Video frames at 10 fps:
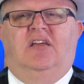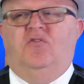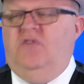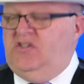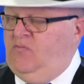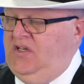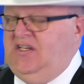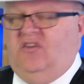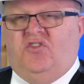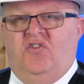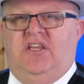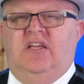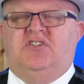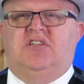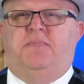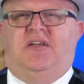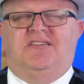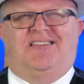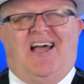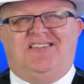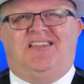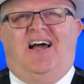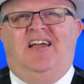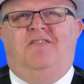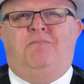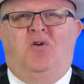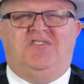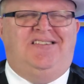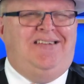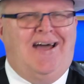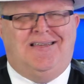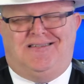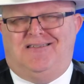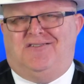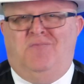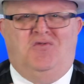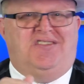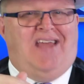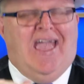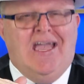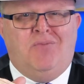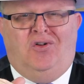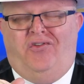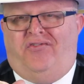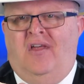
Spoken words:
And the reason we did 30 inches, because that's the height of most desks, most tables